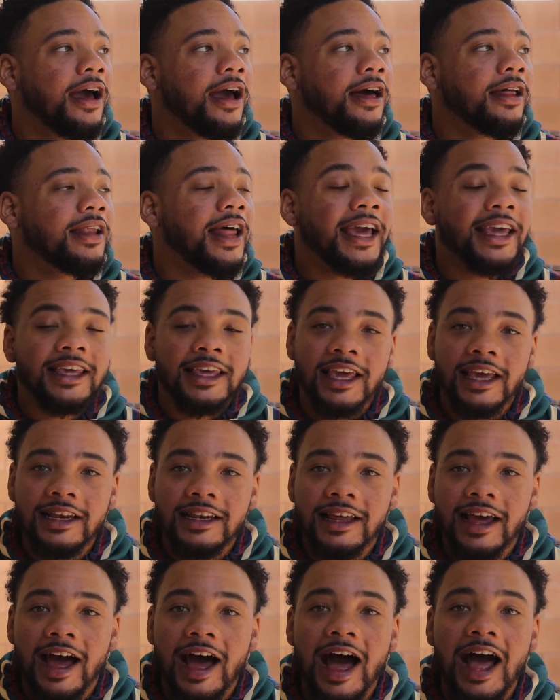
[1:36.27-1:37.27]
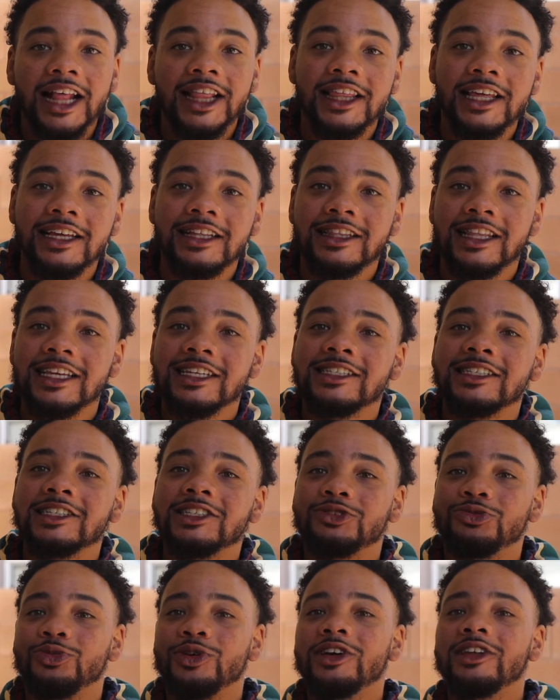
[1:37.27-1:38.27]
Kanye, I think this
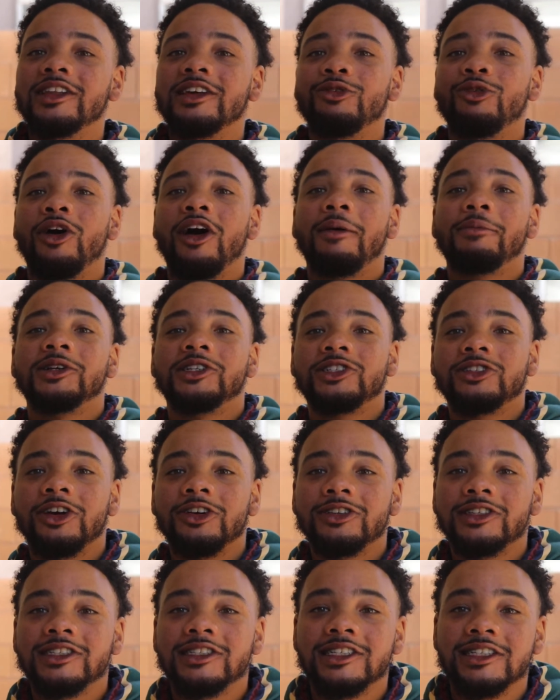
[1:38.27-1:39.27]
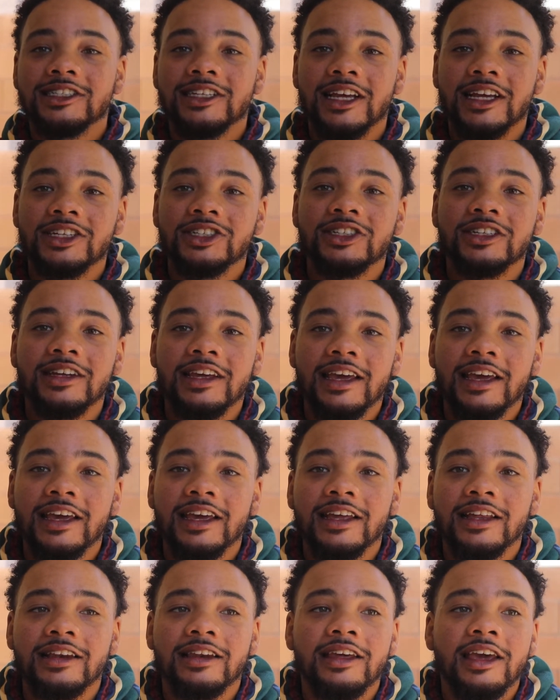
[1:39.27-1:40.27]
is really where I'm gonna start this discussion.
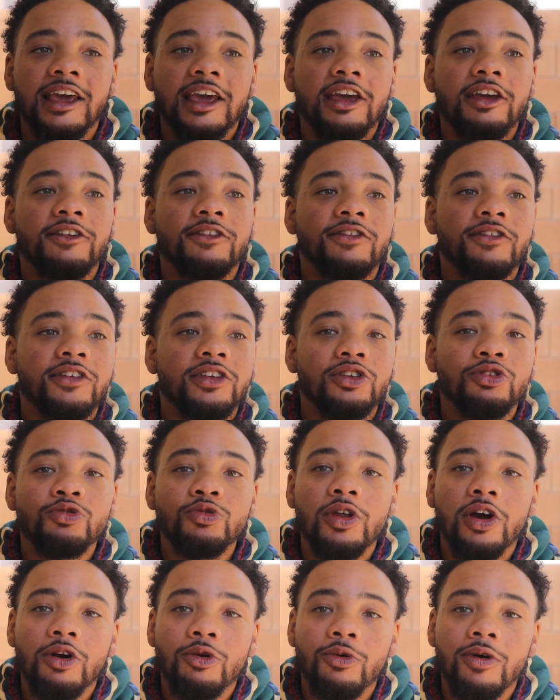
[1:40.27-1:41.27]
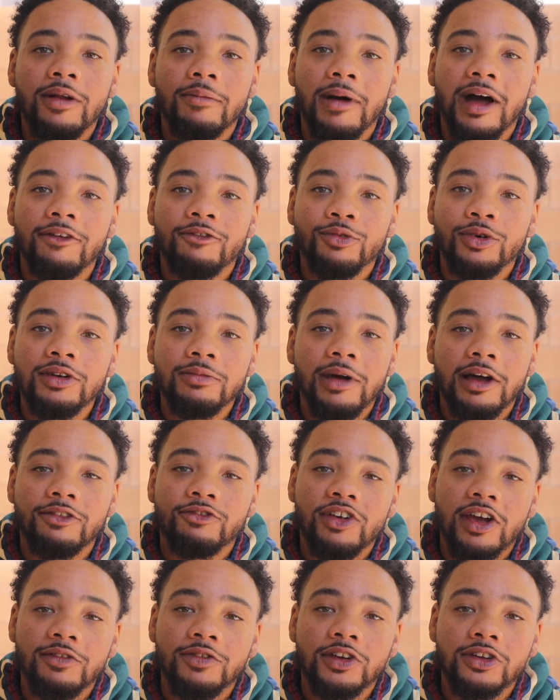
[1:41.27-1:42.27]
And if you know what, one of my
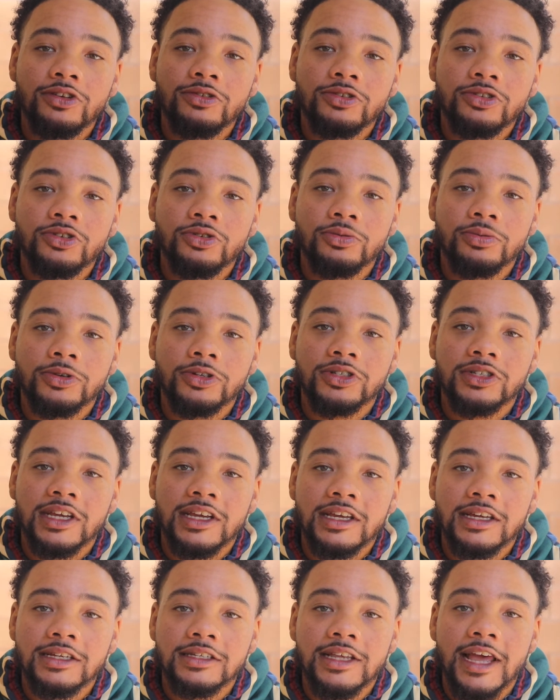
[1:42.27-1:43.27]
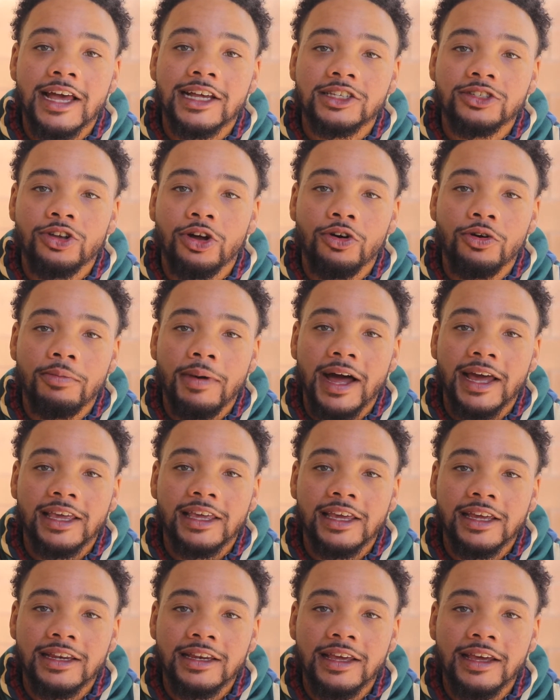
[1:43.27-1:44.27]
favorite YouTubers is As Told by
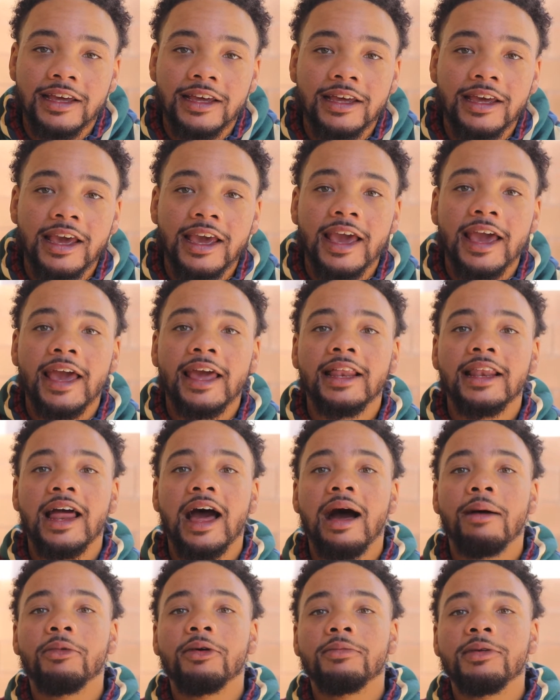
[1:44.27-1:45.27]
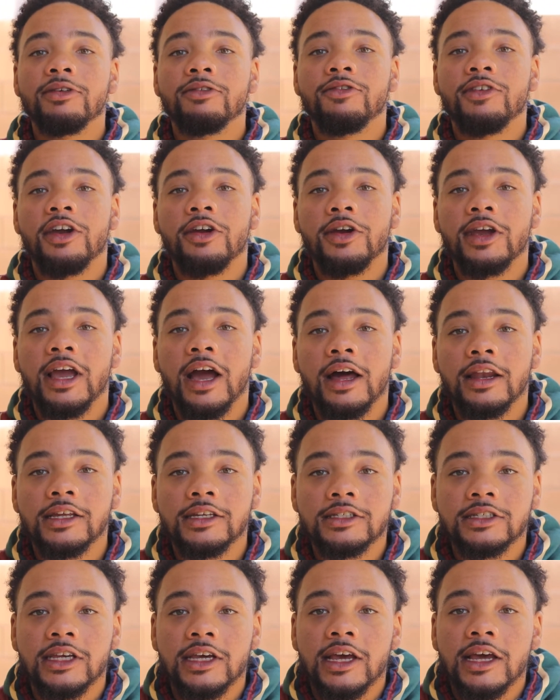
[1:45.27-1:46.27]
Kenya, and I'm gonna be very
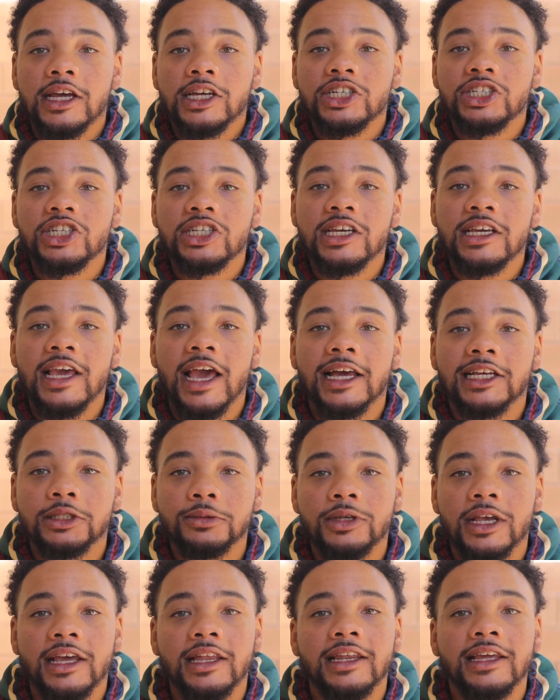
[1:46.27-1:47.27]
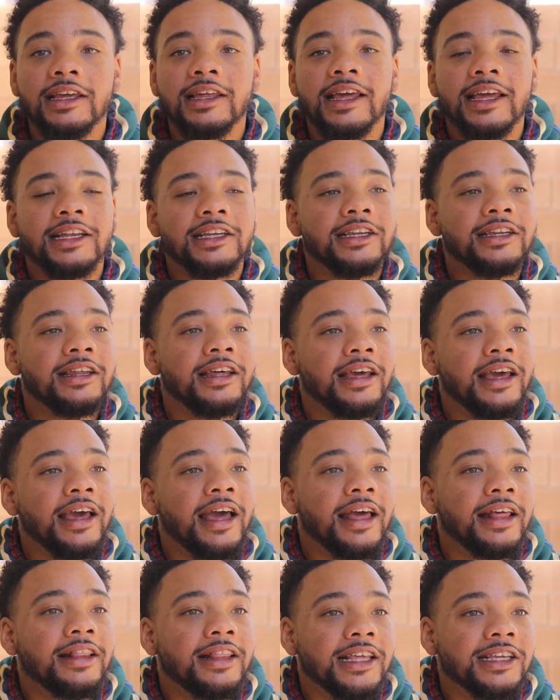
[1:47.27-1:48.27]
honest. She has said it, and
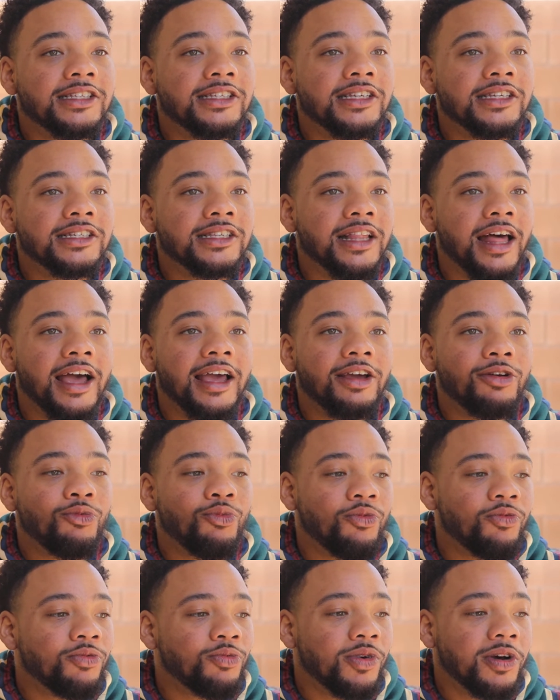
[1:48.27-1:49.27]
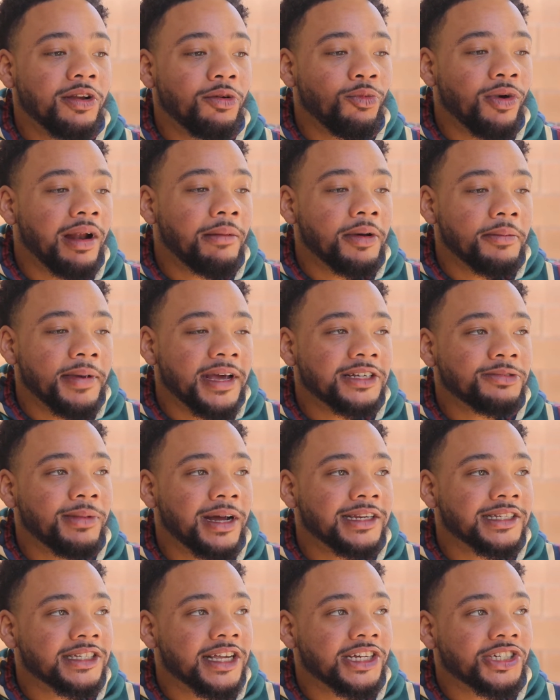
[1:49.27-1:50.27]
this is like what I'm gonna base my
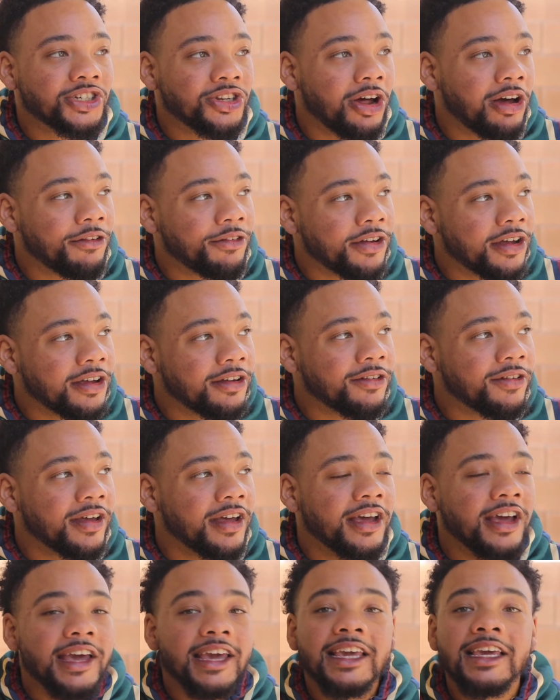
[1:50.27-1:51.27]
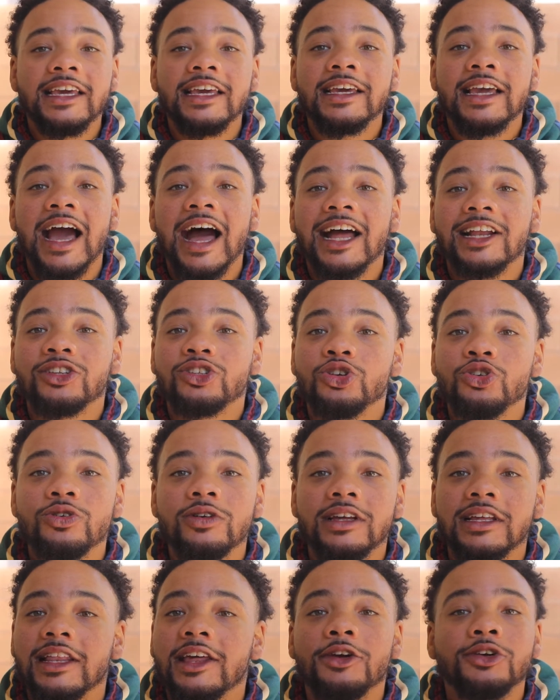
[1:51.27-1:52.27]
discussion off of.
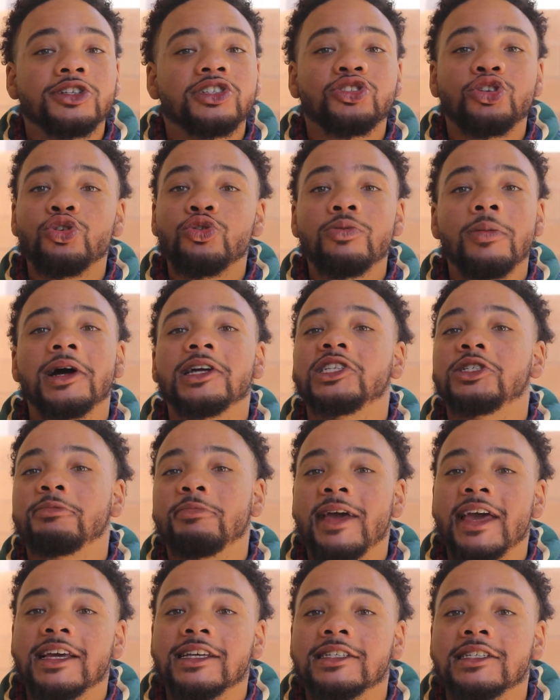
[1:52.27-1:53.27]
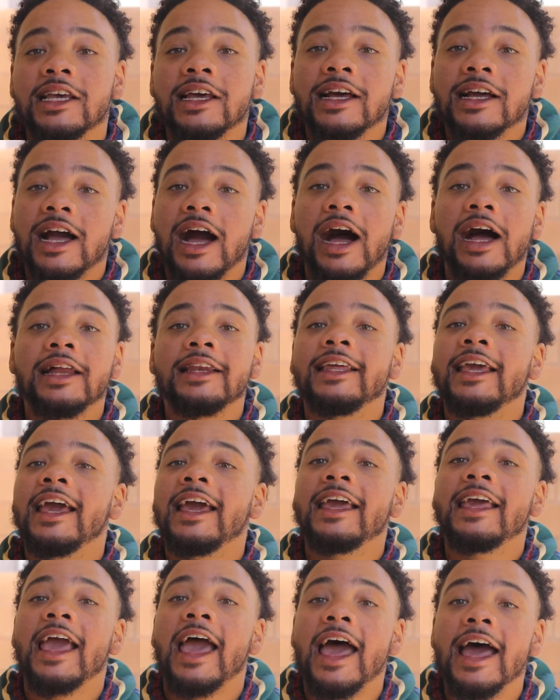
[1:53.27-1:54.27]
There is too much space.
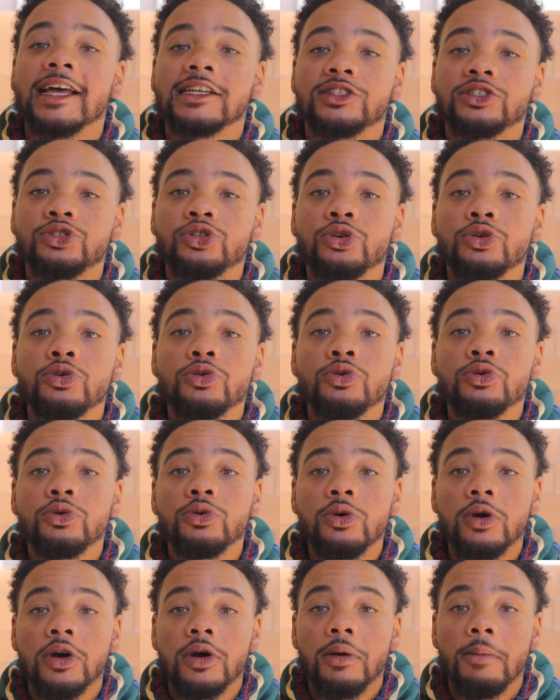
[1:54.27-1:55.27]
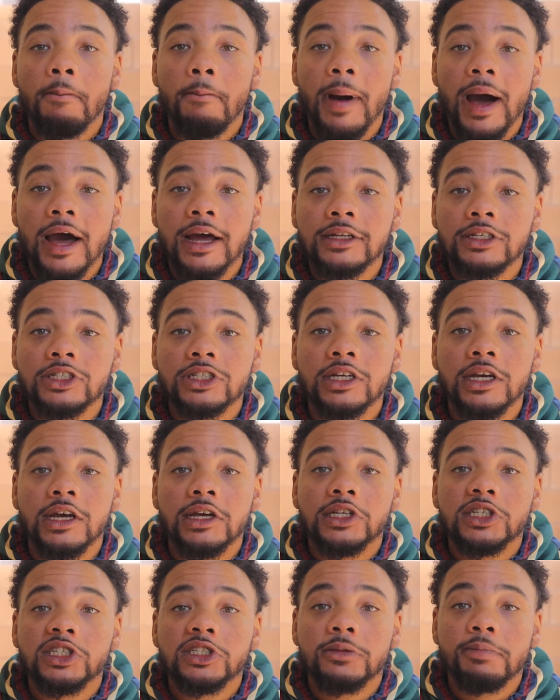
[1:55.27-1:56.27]
Kanye has too much
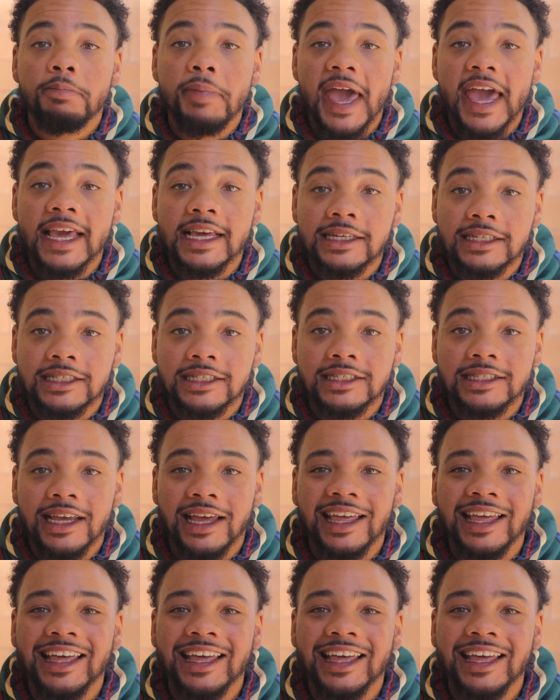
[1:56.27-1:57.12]
space.